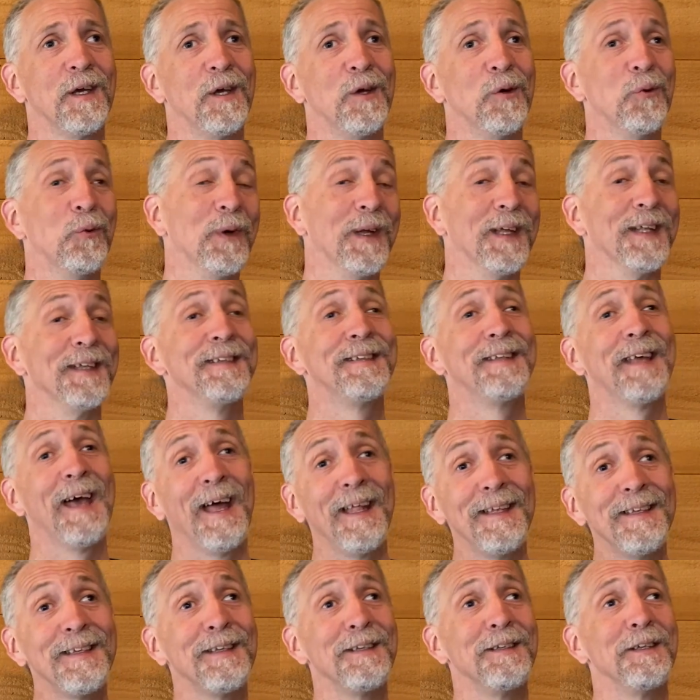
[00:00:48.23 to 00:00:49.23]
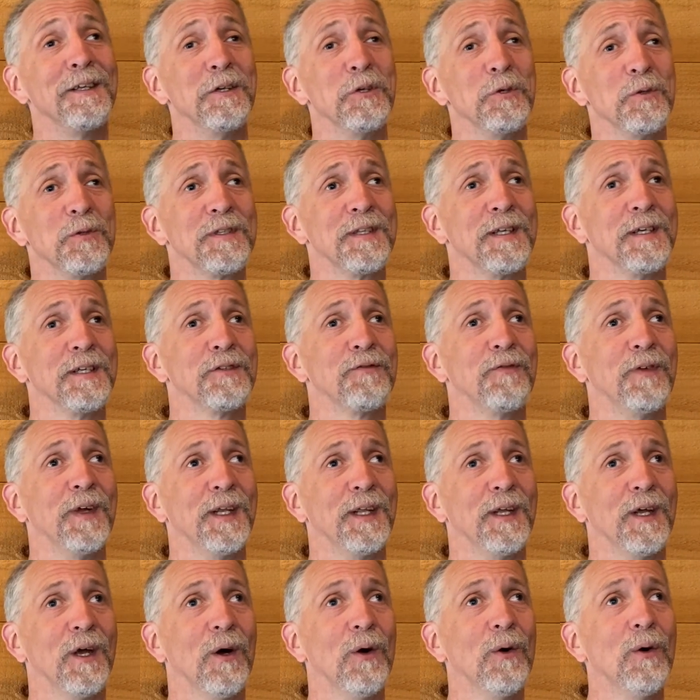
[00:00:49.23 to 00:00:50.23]
we intended to use this
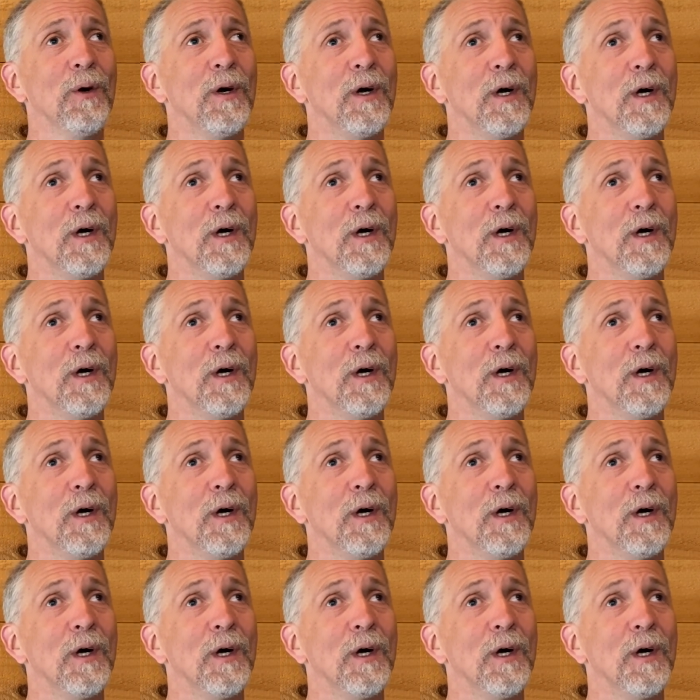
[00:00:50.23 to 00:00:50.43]
video